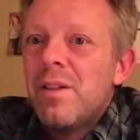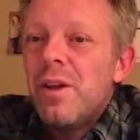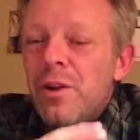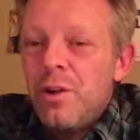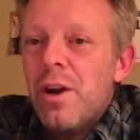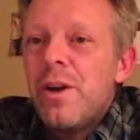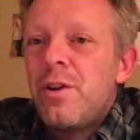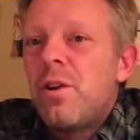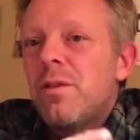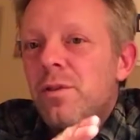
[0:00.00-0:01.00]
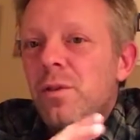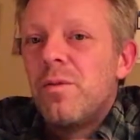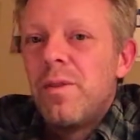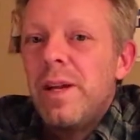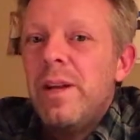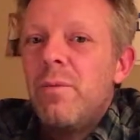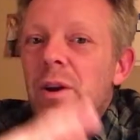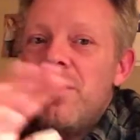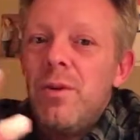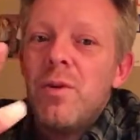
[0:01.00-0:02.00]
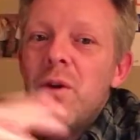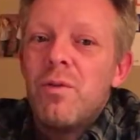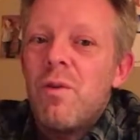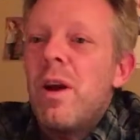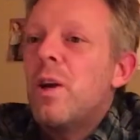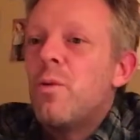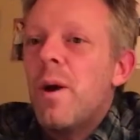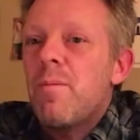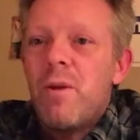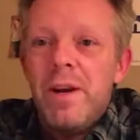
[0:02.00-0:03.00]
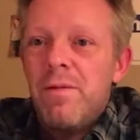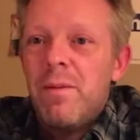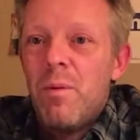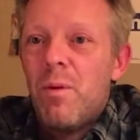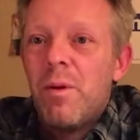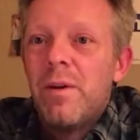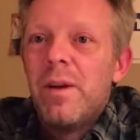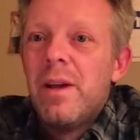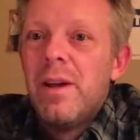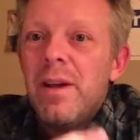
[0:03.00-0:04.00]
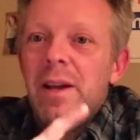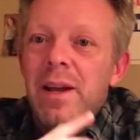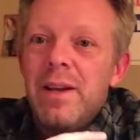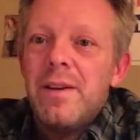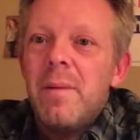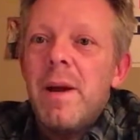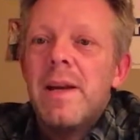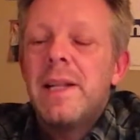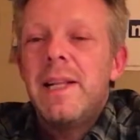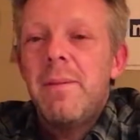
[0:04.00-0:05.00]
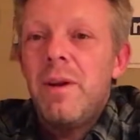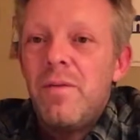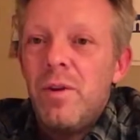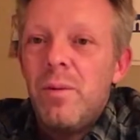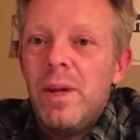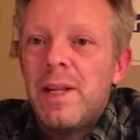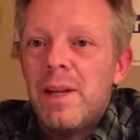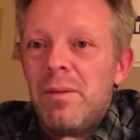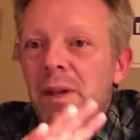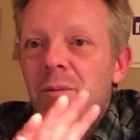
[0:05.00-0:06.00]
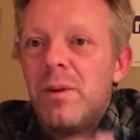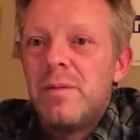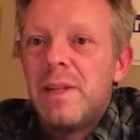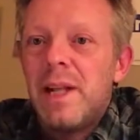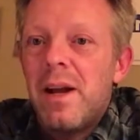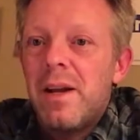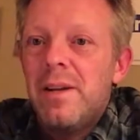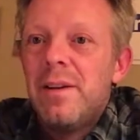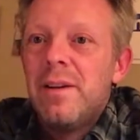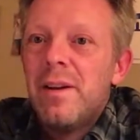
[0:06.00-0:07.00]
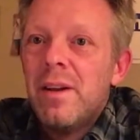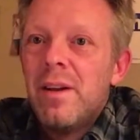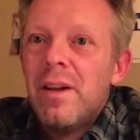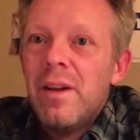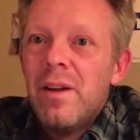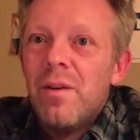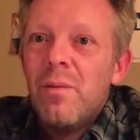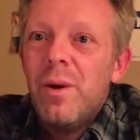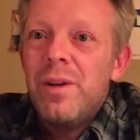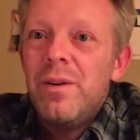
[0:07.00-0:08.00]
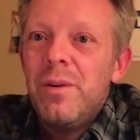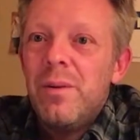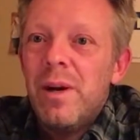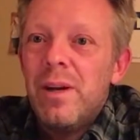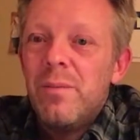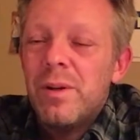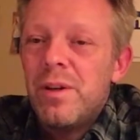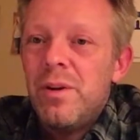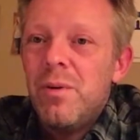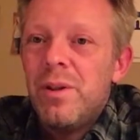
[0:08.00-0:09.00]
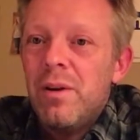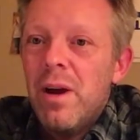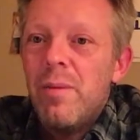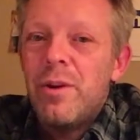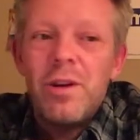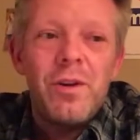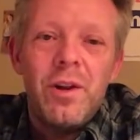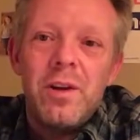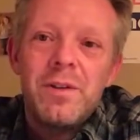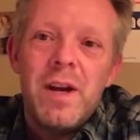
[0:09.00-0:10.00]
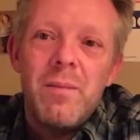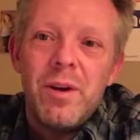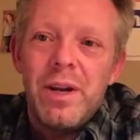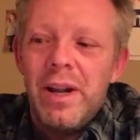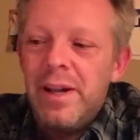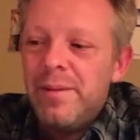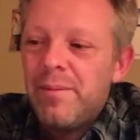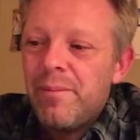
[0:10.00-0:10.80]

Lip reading: The judge told Flynn, why don't you go try and cooperate even more and come back and see me in a few weeks, and then we'll decide what to do with you, how much jail time you're going to get.